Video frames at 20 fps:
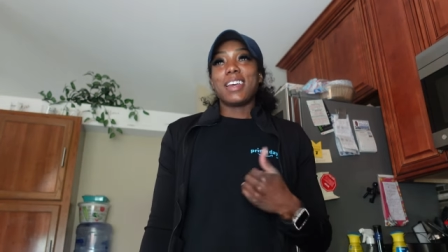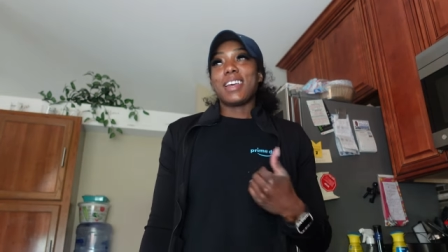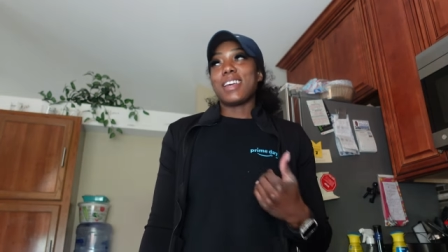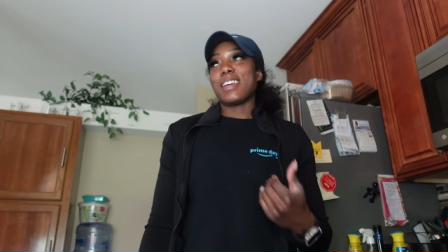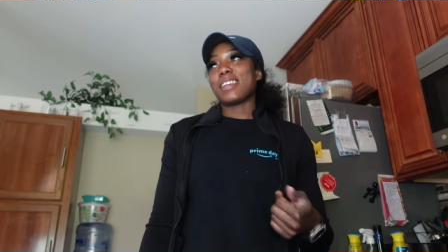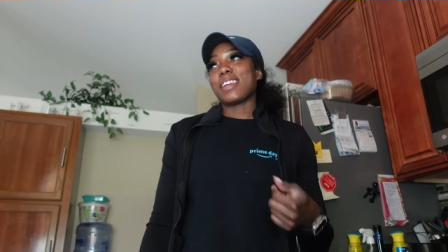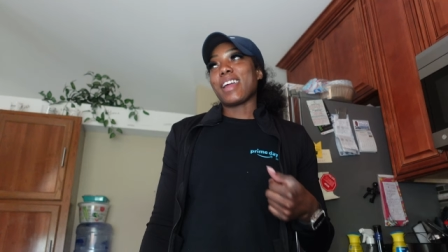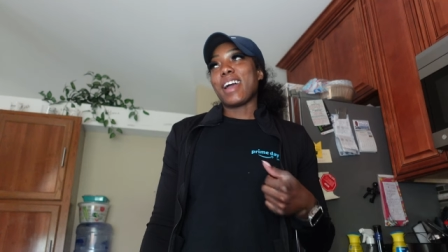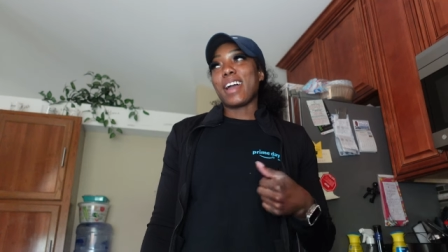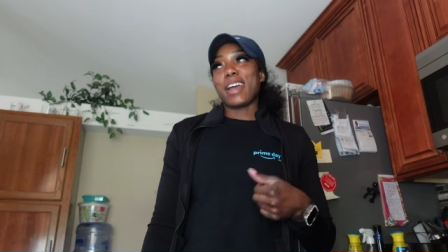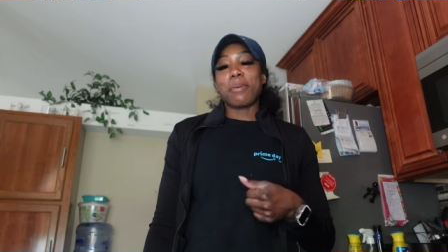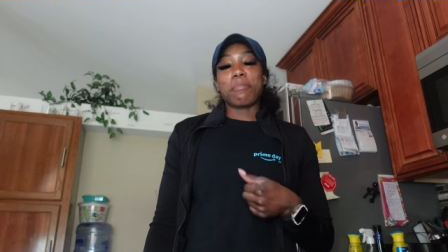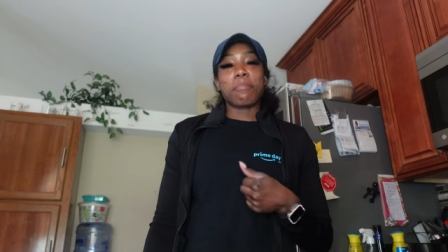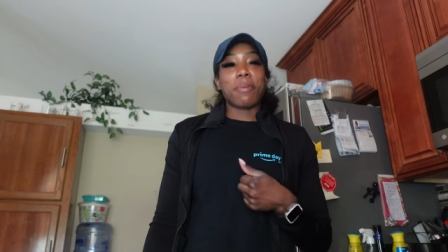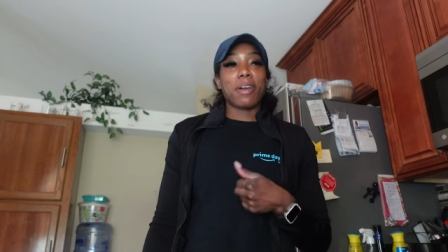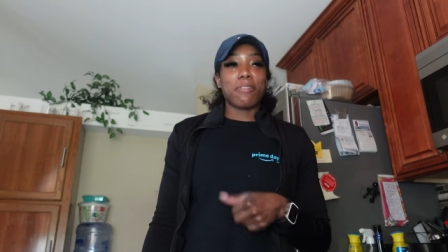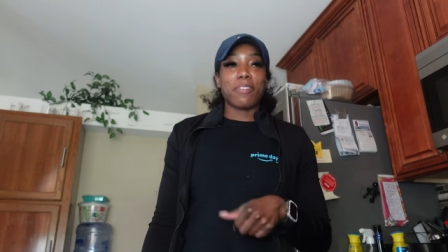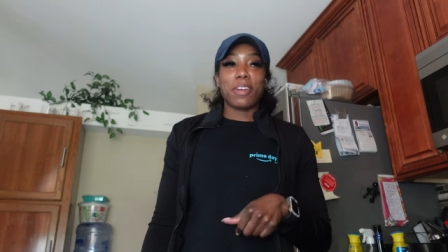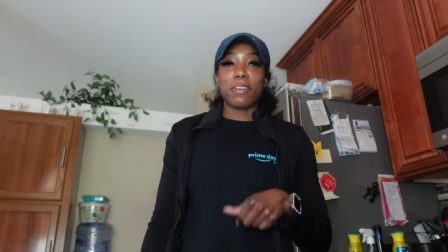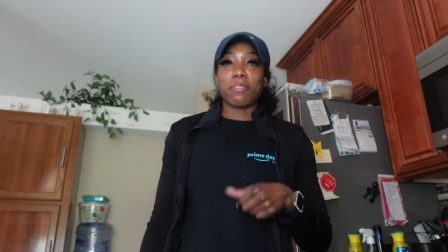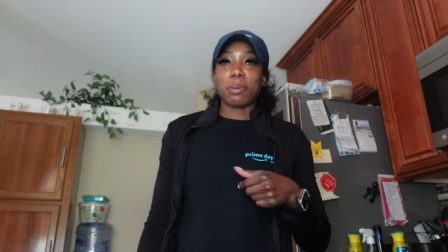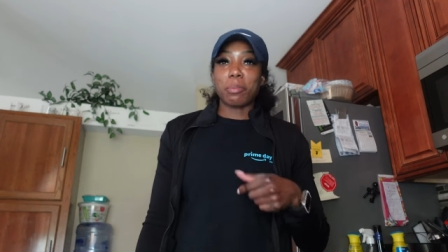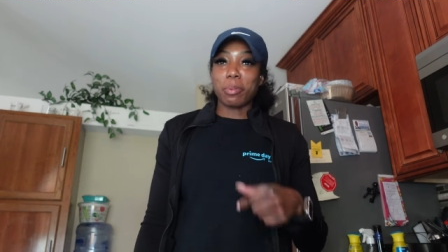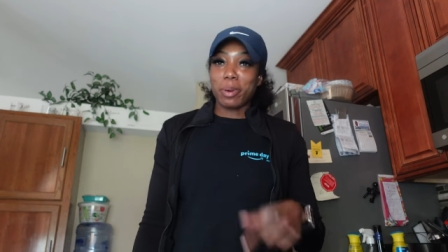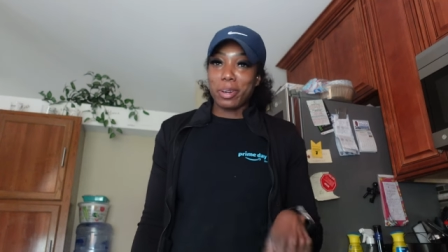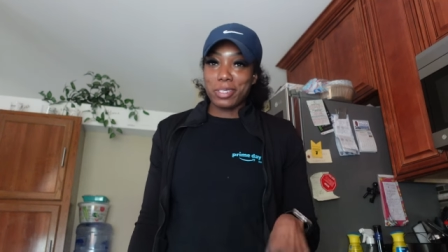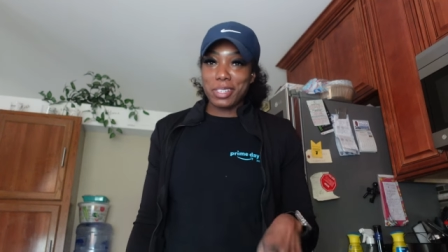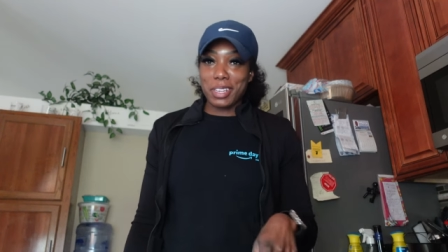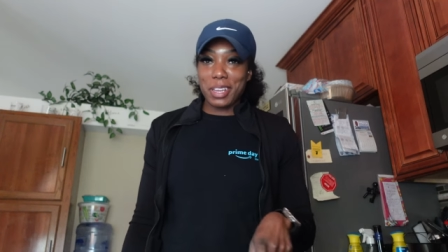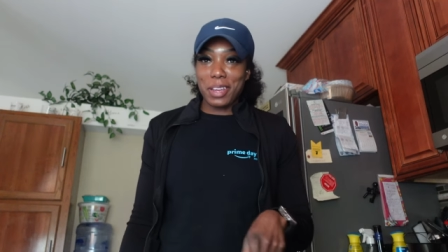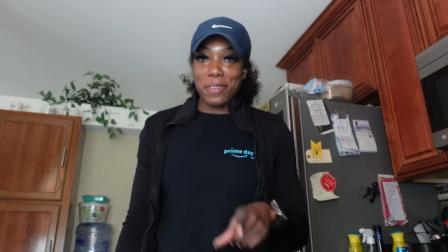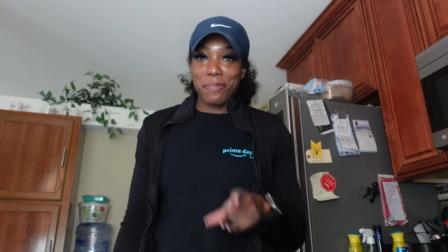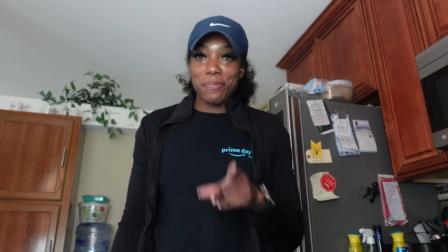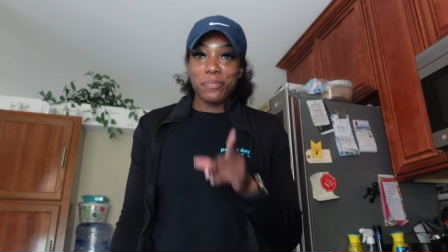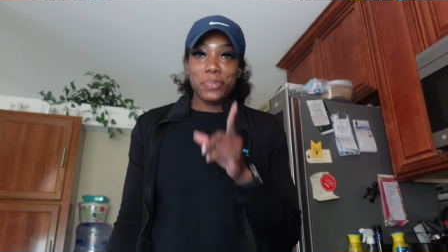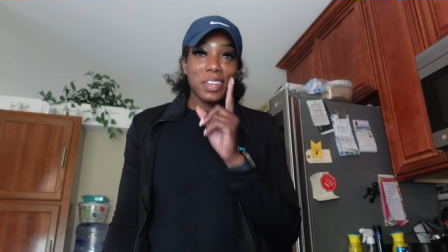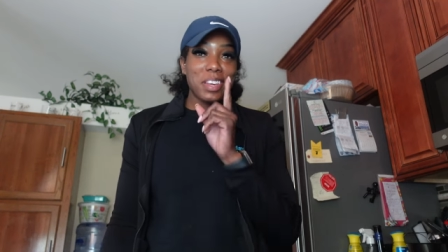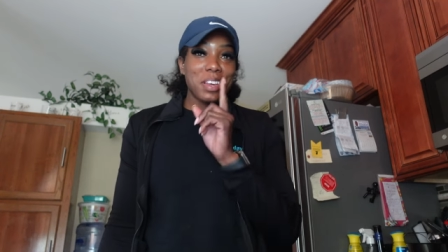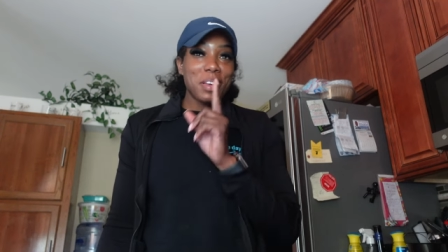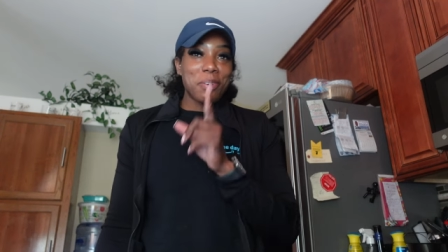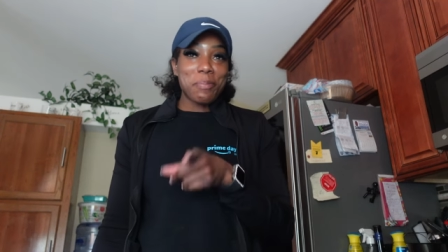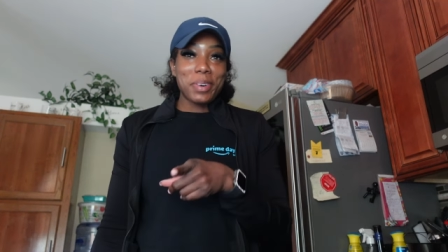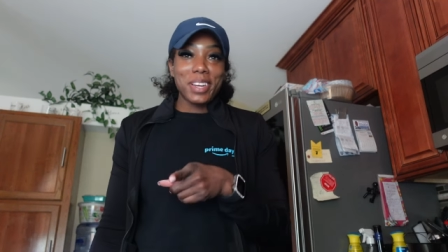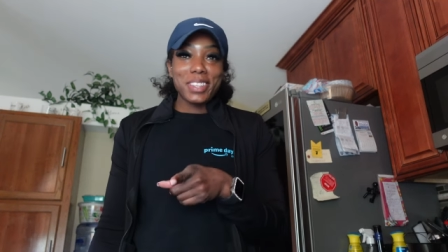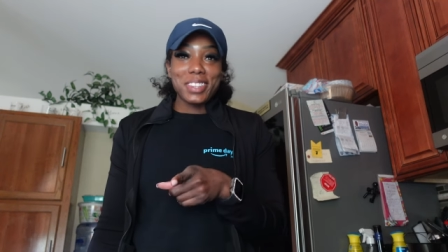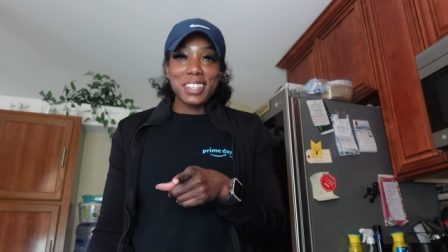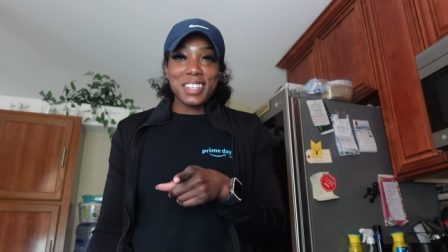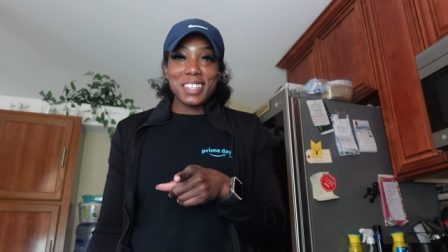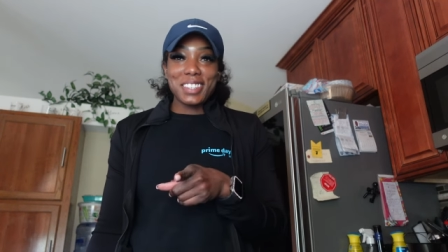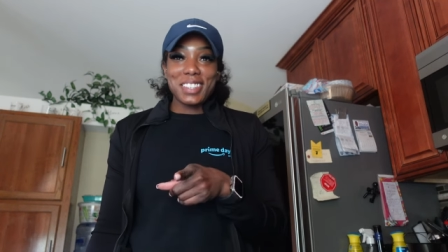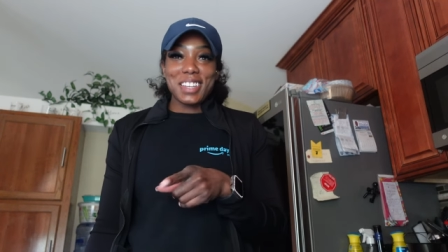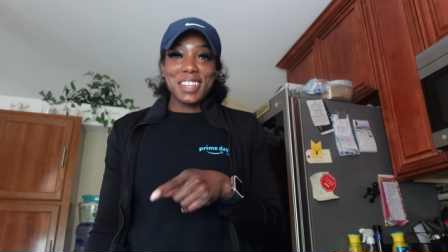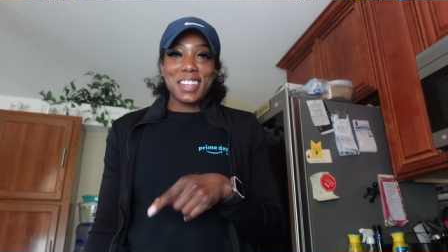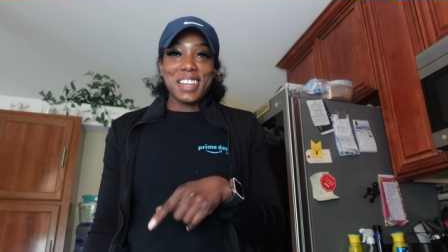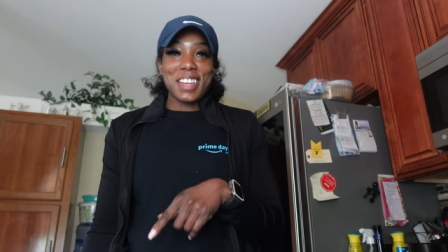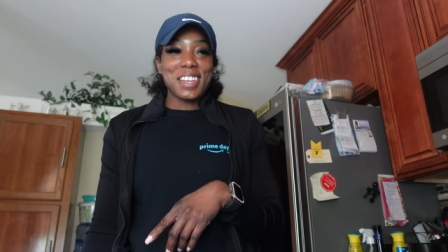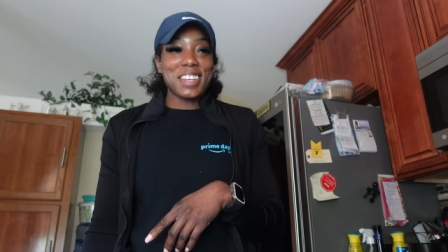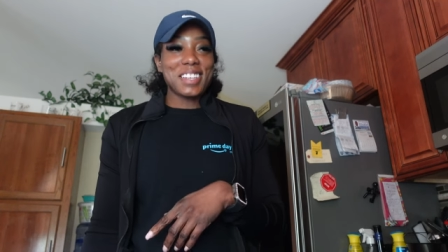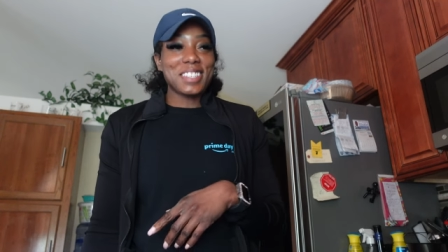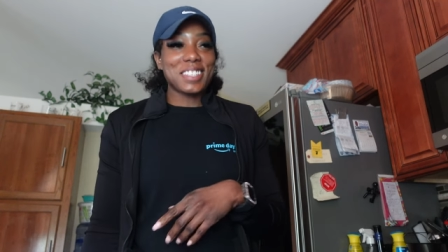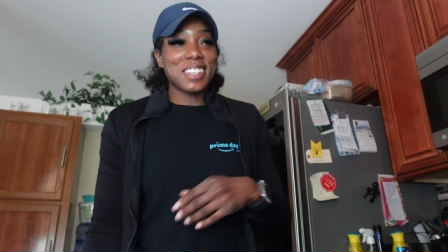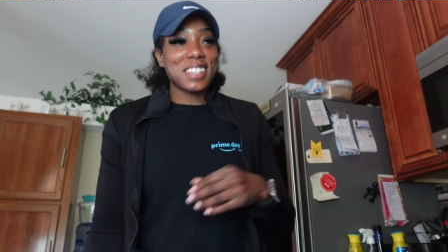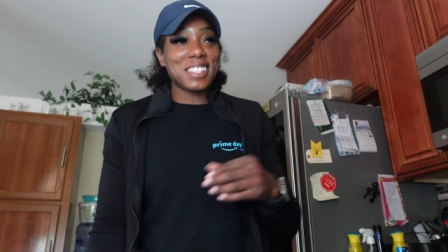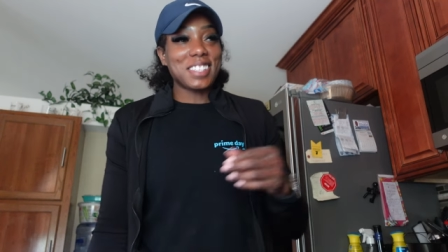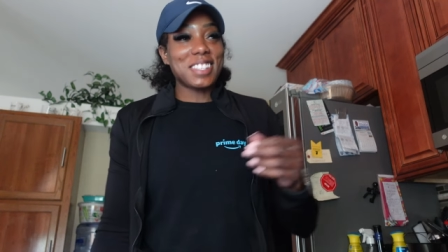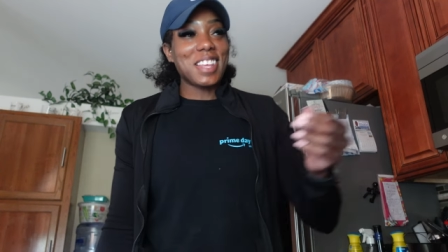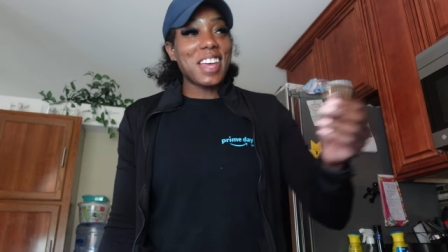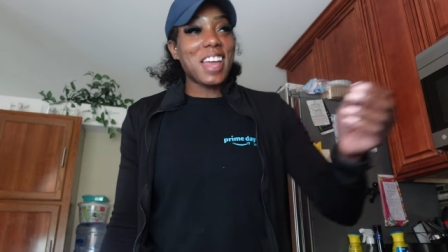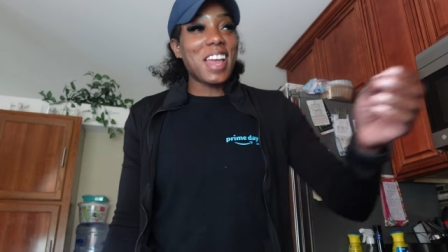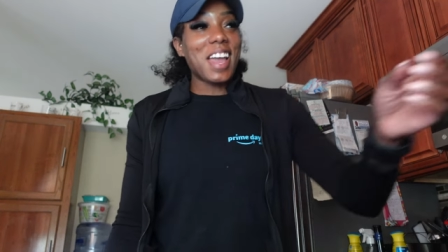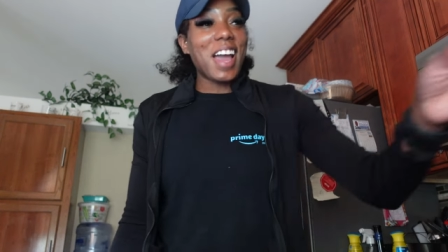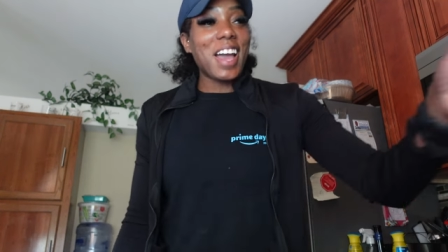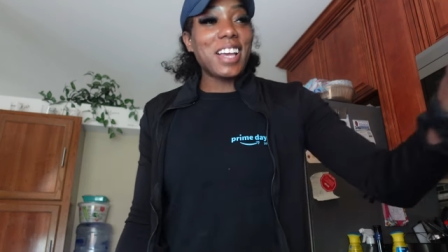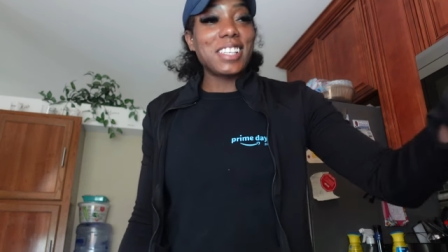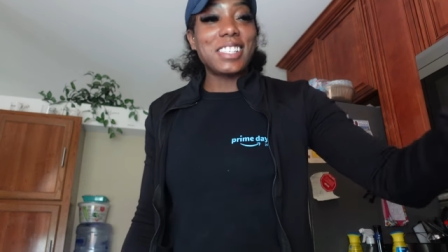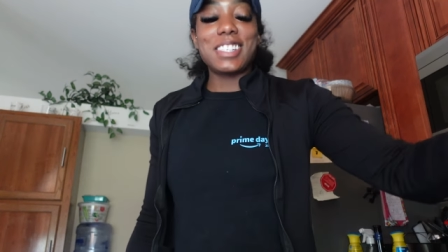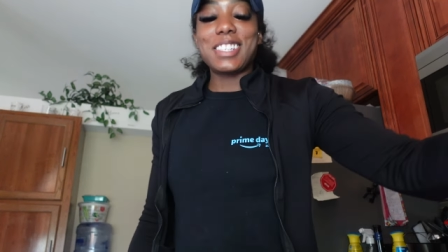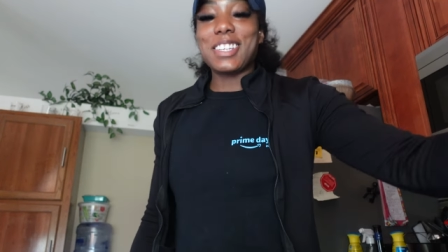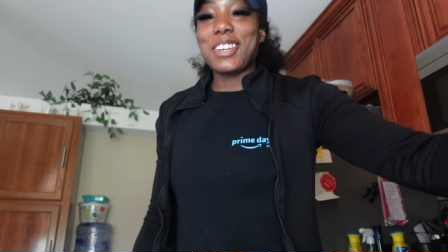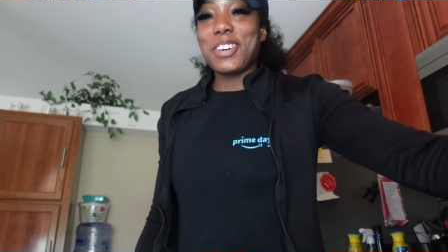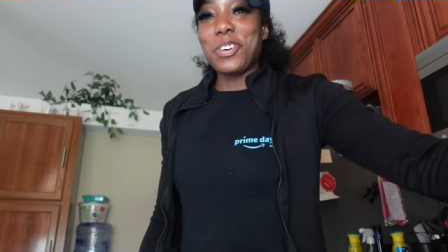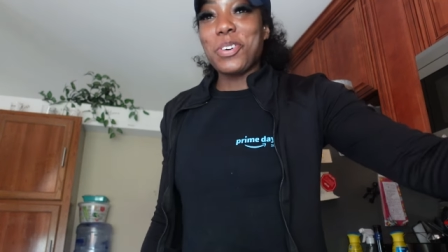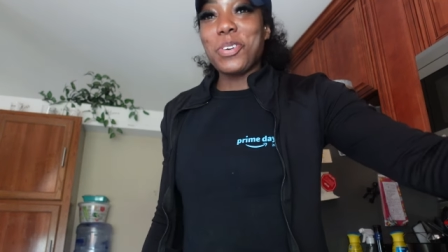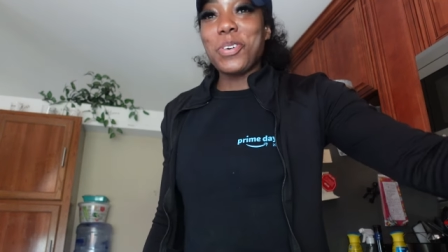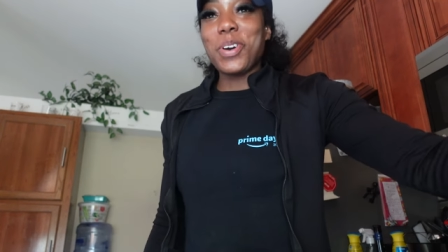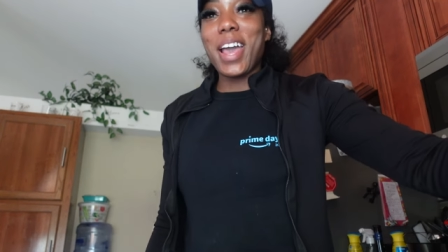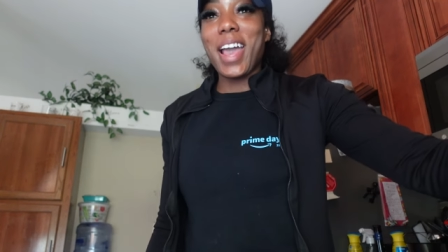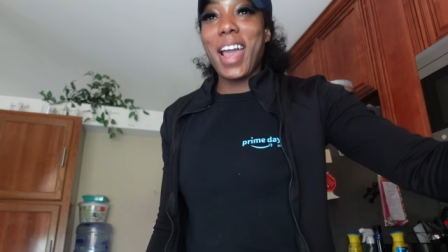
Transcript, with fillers: and not my favorite protein but the good thing is is that i still